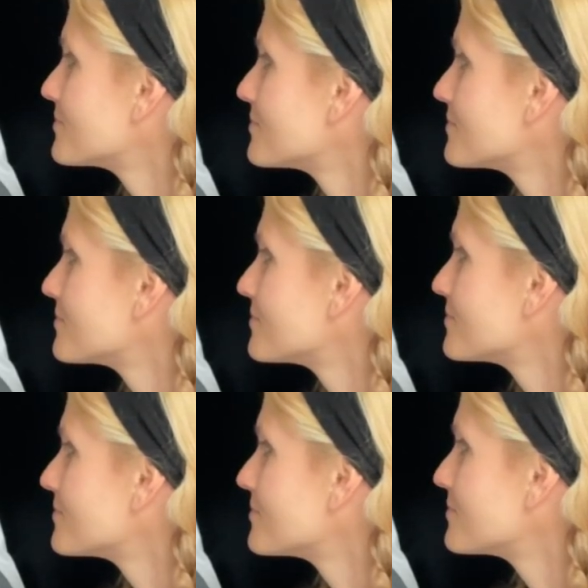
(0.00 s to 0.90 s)

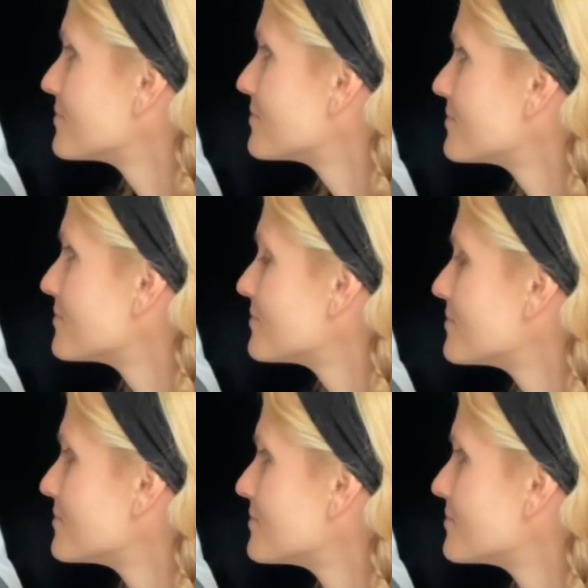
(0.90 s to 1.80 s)

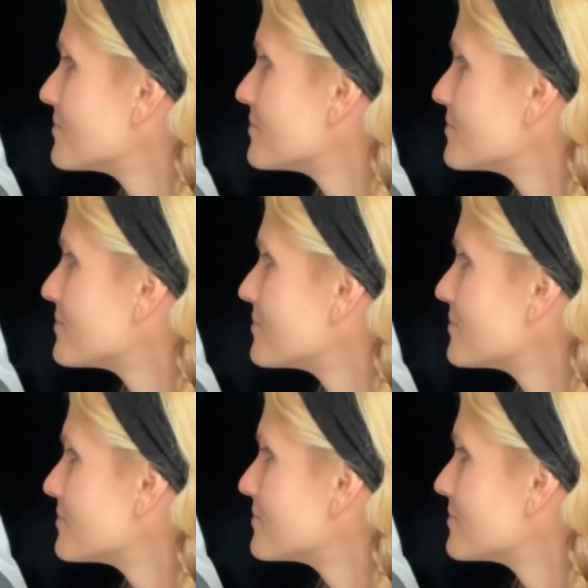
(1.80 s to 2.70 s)

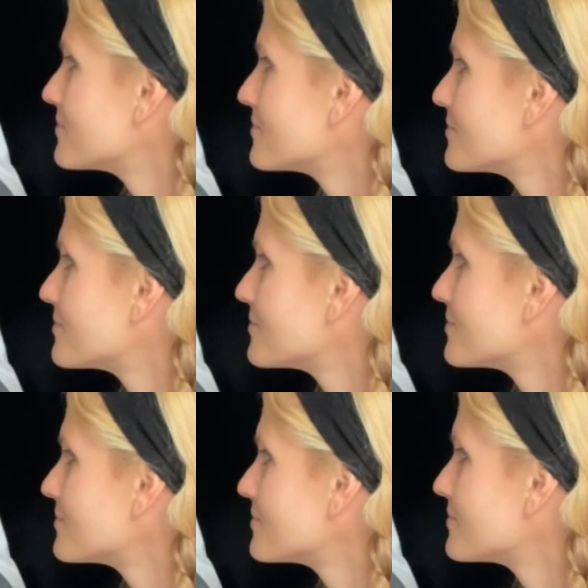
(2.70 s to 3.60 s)

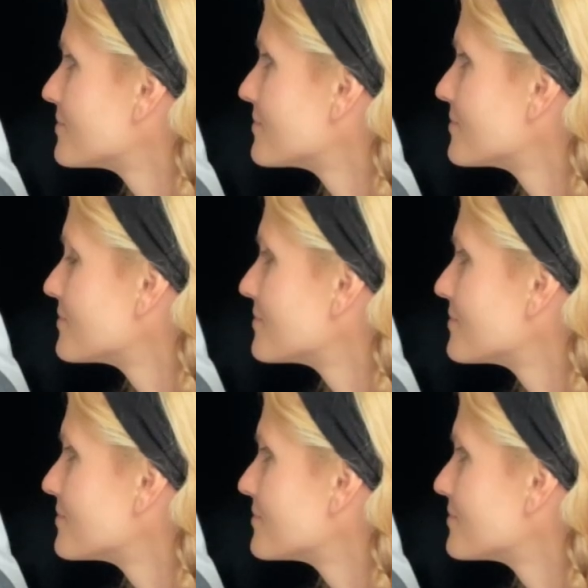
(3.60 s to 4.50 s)

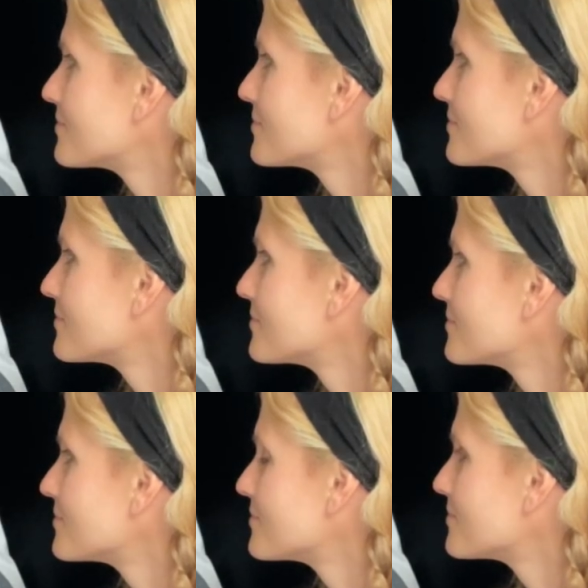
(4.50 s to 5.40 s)

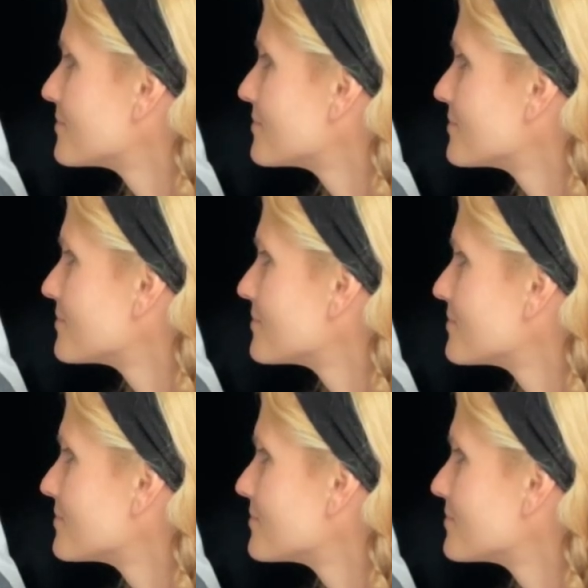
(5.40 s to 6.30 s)

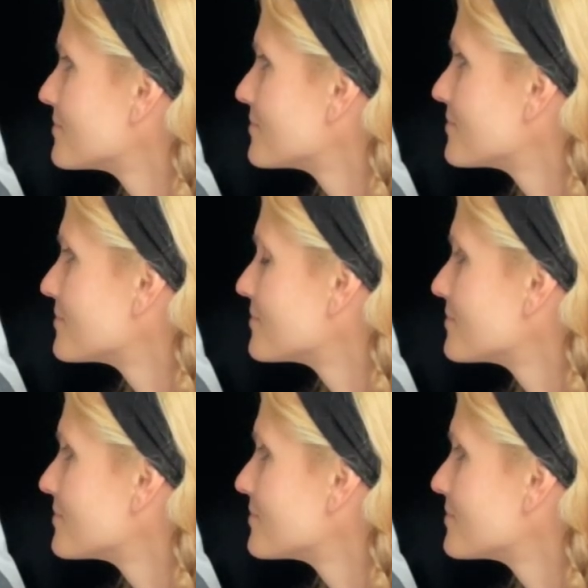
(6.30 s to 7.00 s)
(not speaking)